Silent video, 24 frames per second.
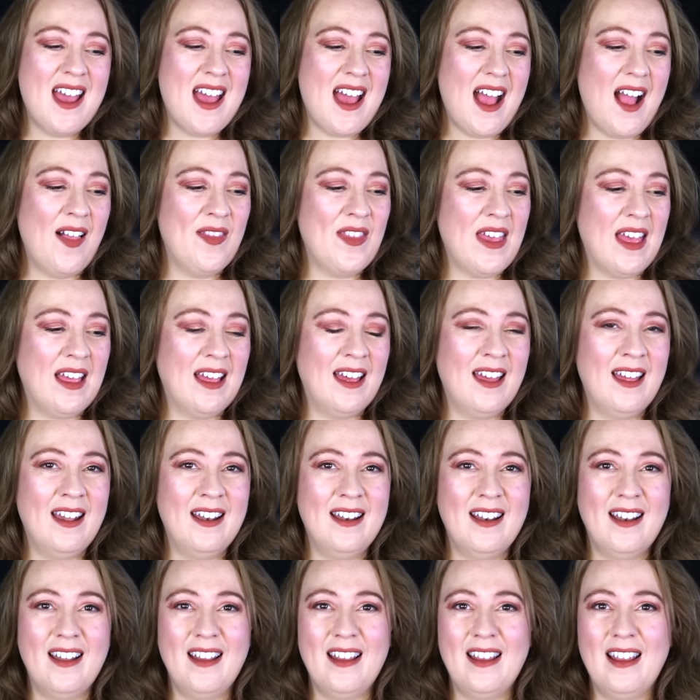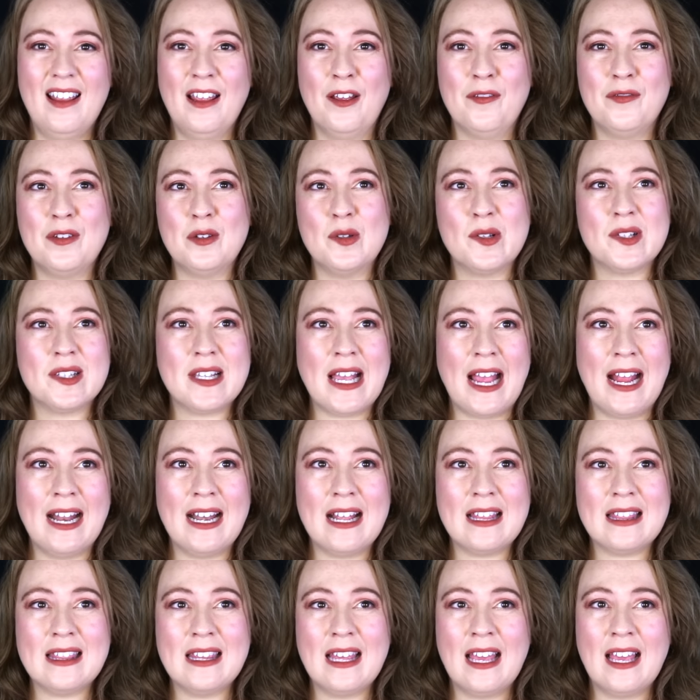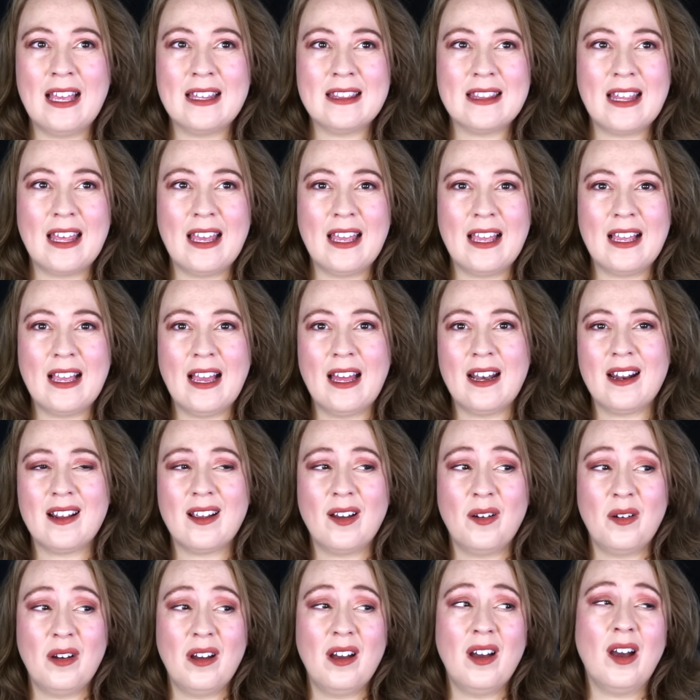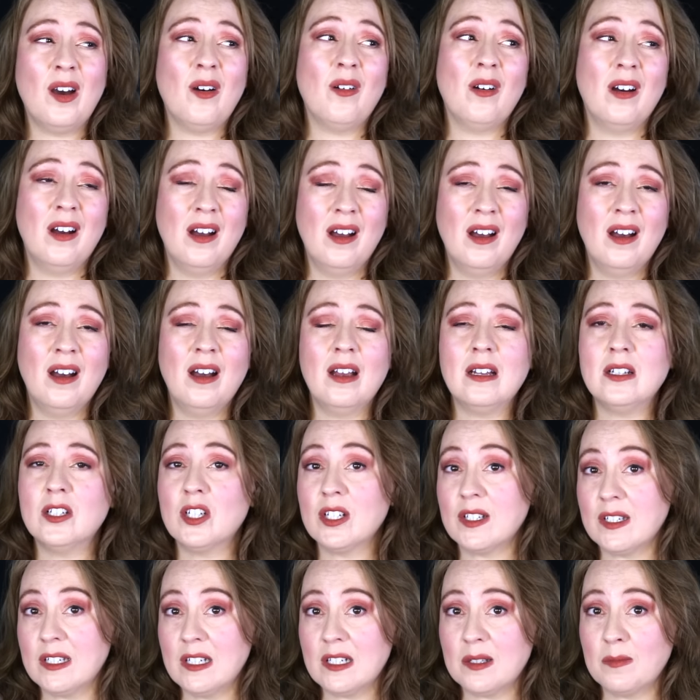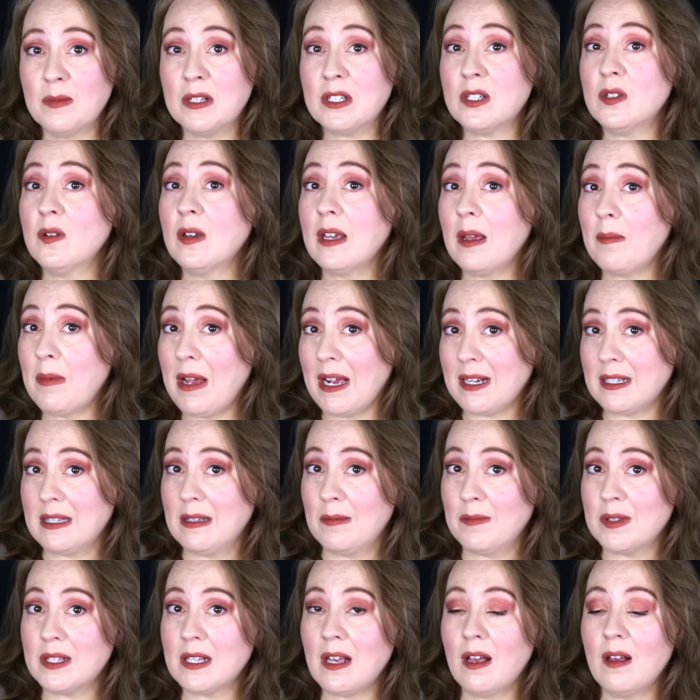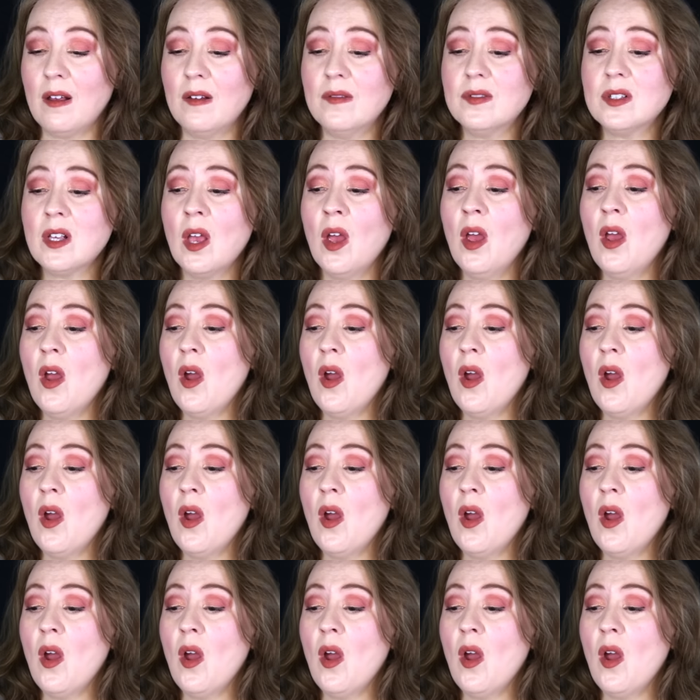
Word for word: and then if you say anything, they kind of go, oh, uh-huh, and just dismiss you and get back to themselves,